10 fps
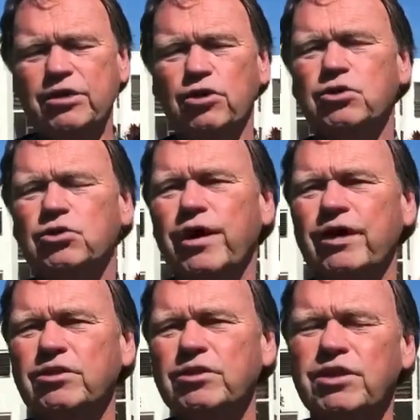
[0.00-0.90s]
He also
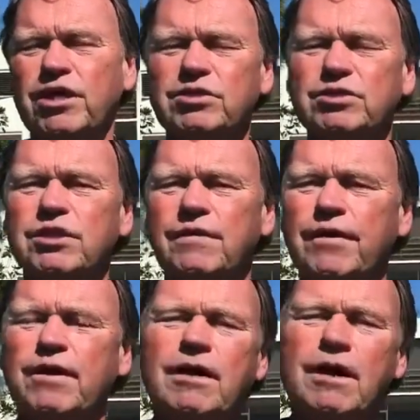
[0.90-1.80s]
had the states
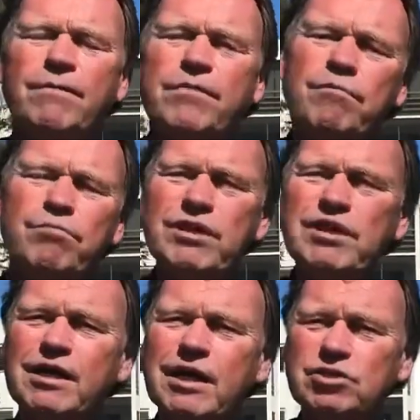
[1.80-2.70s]

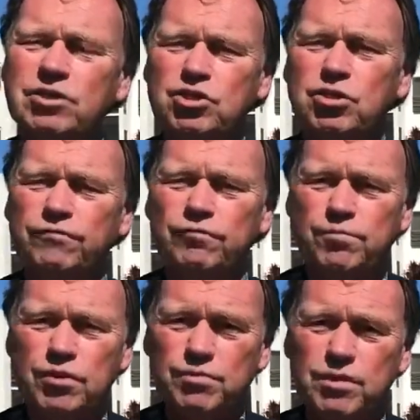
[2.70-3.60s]
bidding against each other for
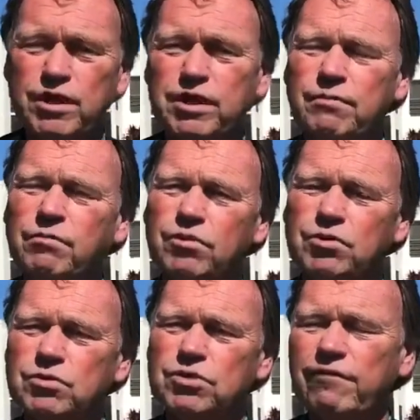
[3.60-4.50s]
PPE,
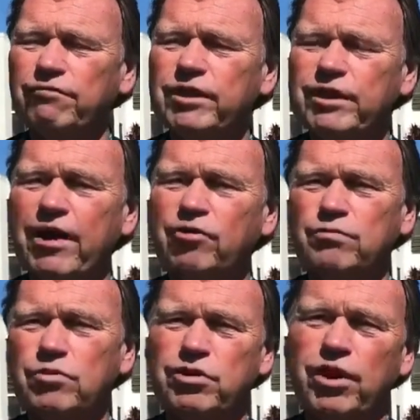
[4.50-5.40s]
which was definitely
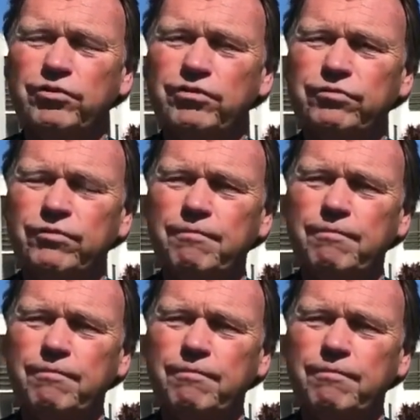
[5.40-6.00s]
counterproductive.